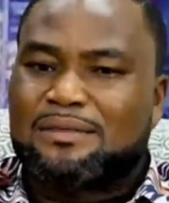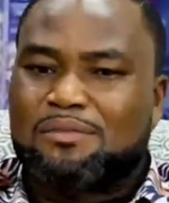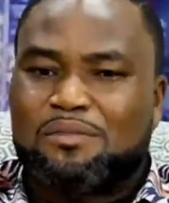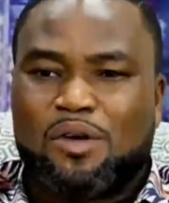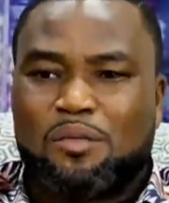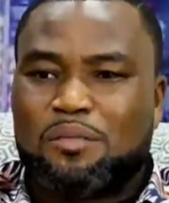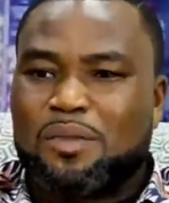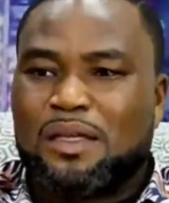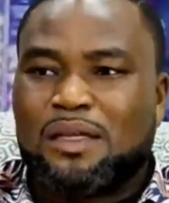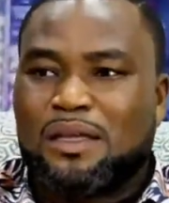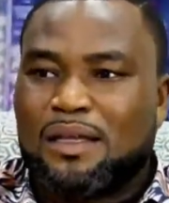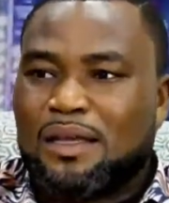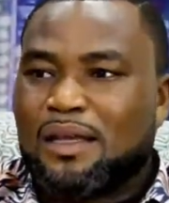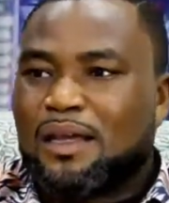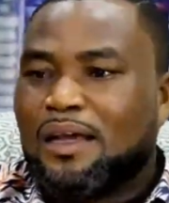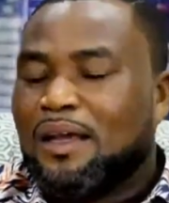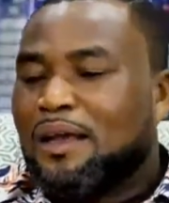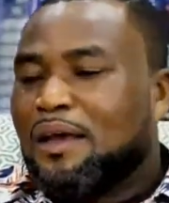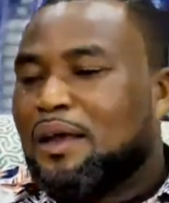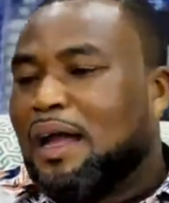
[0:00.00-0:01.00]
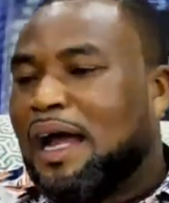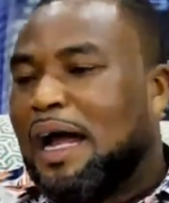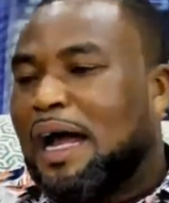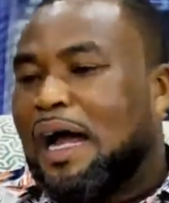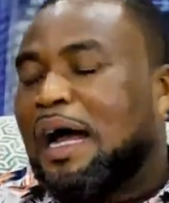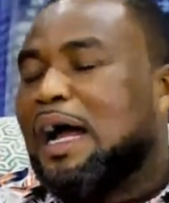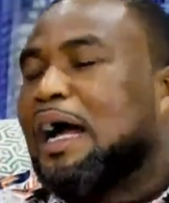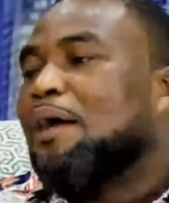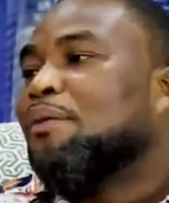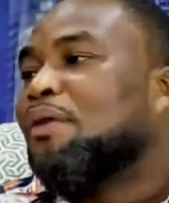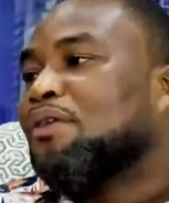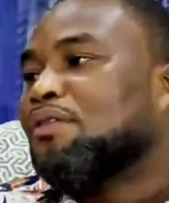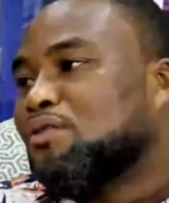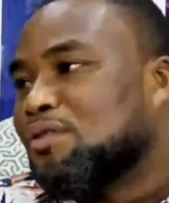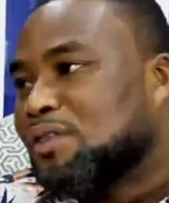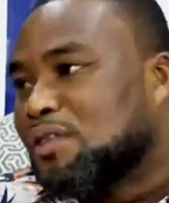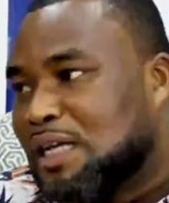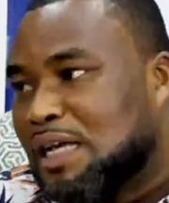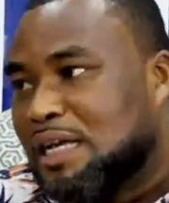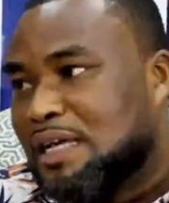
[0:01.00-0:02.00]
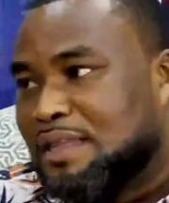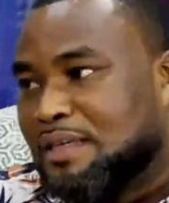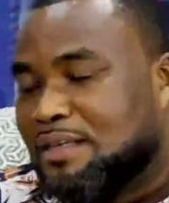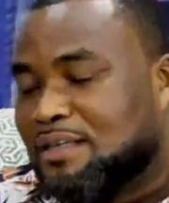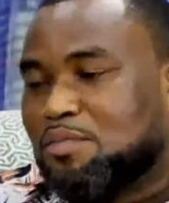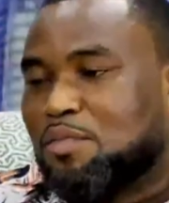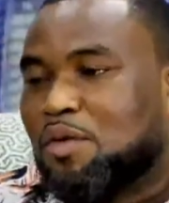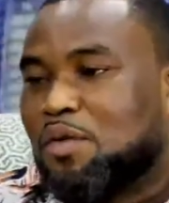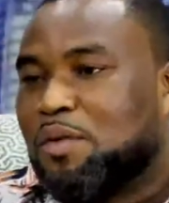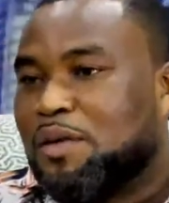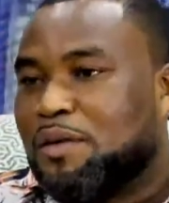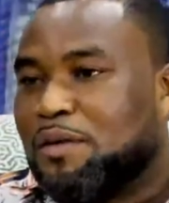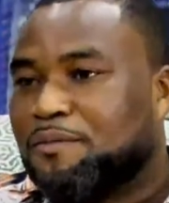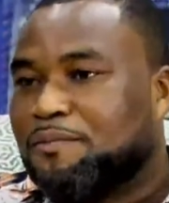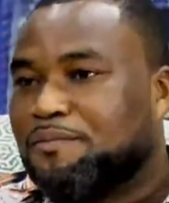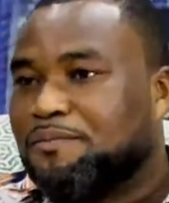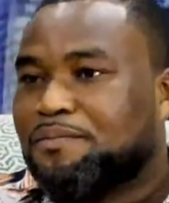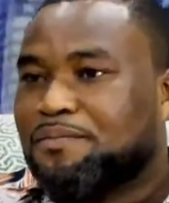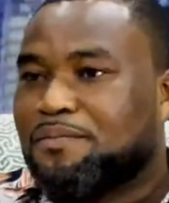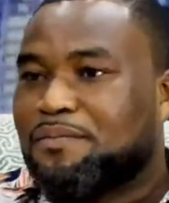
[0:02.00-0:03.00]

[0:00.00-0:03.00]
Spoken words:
And Mommy, I want to say this, Mommy.